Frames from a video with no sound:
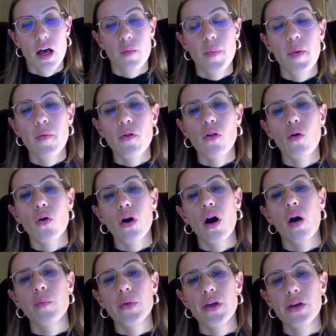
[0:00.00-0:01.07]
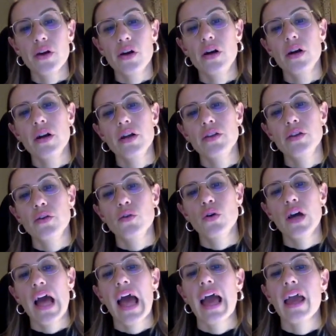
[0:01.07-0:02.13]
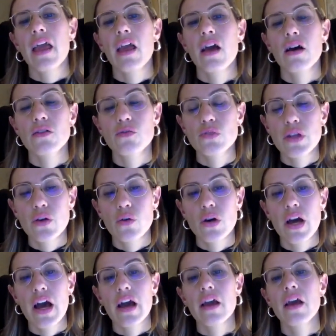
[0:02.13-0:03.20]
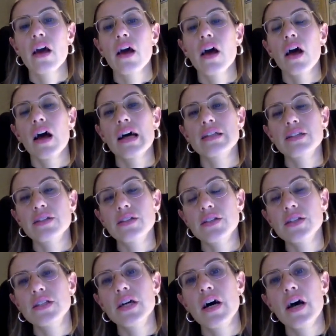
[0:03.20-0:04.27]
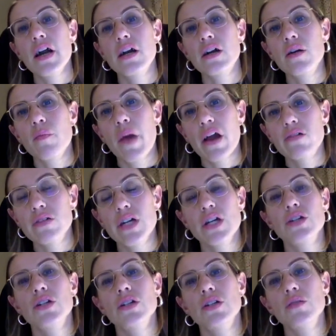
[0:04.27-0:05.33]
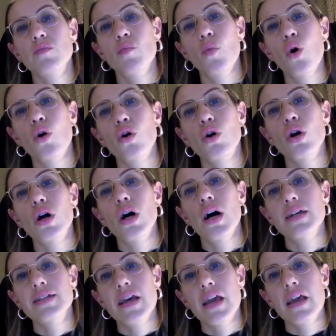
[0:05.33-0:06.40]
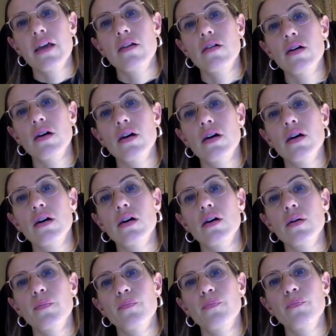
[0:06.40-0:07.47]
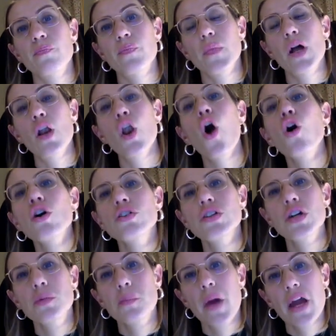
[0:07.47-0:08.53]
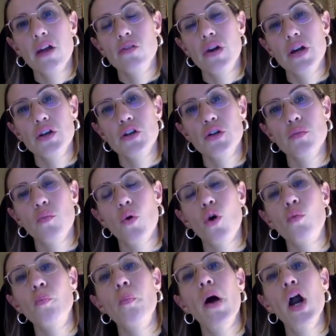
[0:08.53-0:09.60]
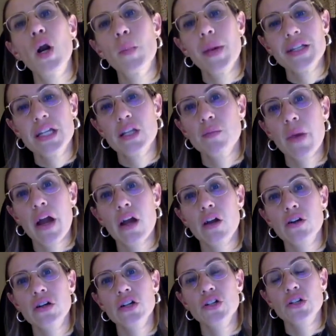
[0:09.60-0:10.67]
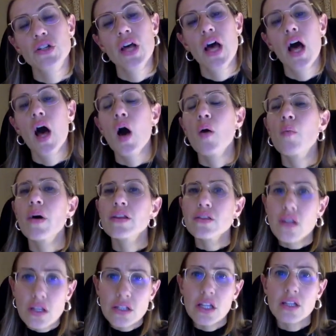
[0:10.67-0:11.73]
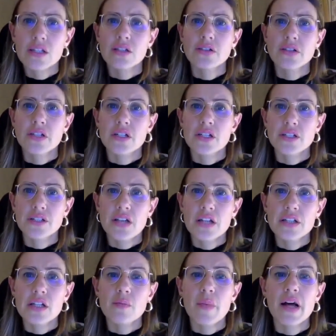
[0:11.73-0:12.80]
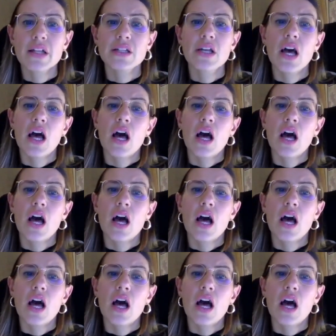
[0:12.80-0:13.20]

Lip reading: people who come here in the UK to the UK and see their migration more as a long-term migration, more permanent migration, but not necessarily a settlement,